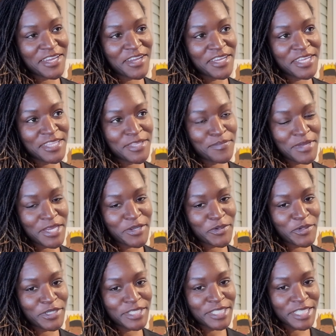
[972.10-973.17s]
in the mail
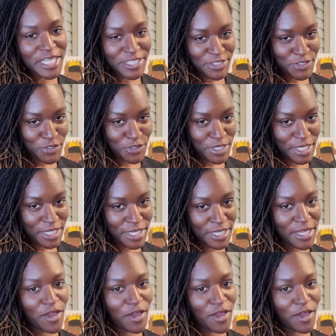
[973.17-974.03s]
on yesterday.